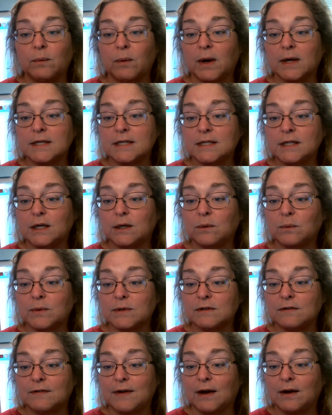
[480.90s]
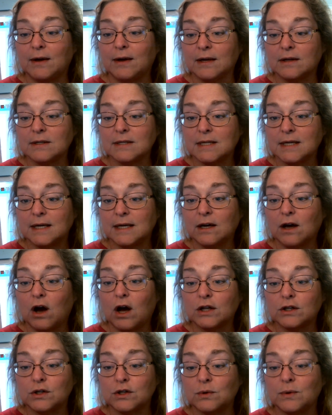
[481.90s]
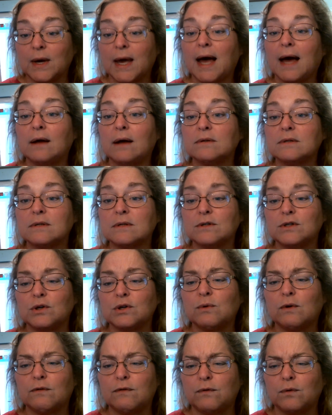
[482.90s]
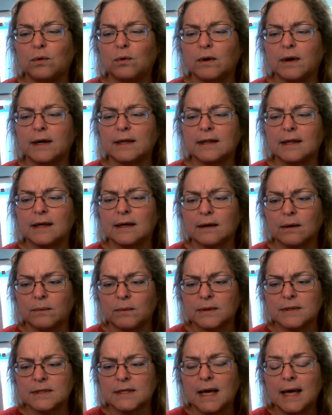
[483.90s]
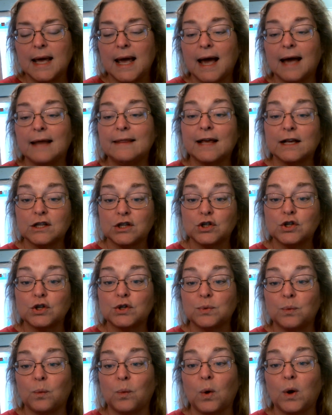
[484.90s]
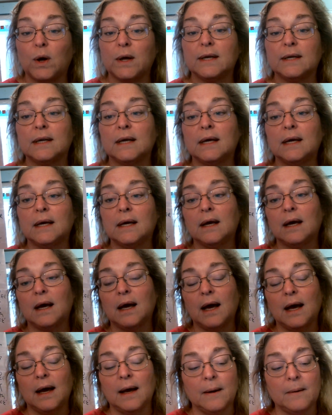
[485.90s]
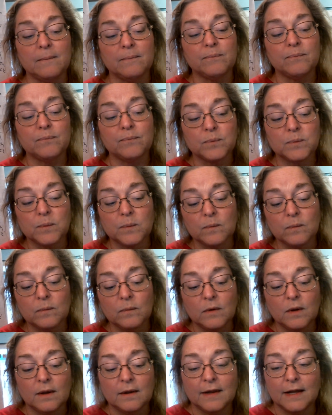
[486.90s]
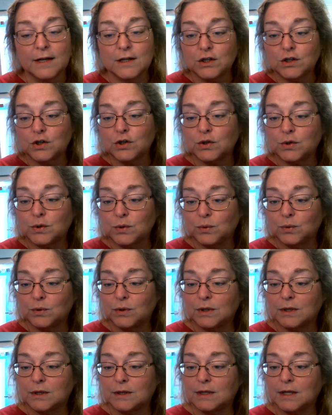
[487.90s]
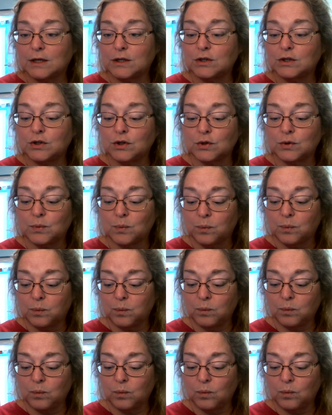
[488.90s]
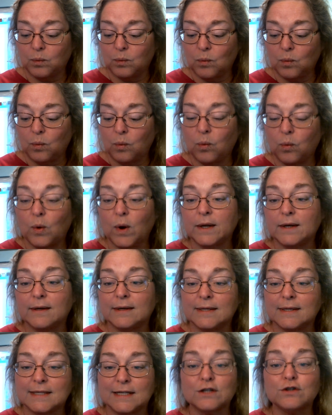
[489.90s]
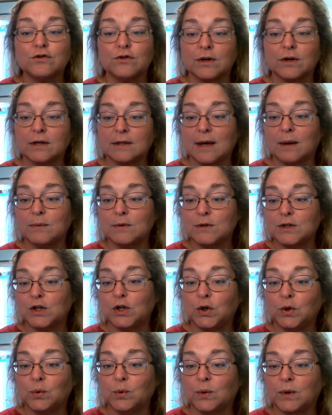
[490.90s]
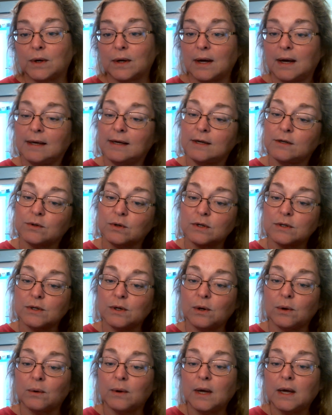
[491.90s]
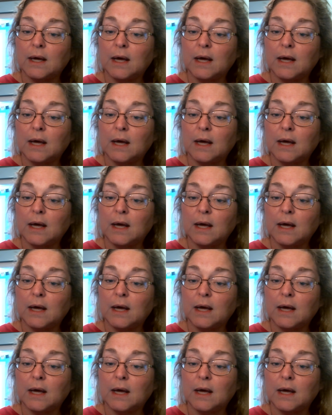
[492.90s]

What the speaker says: Weinstein was found guilty on two counts, two of four, I think it was. And that's just one. That's just one district that was in New York. He's also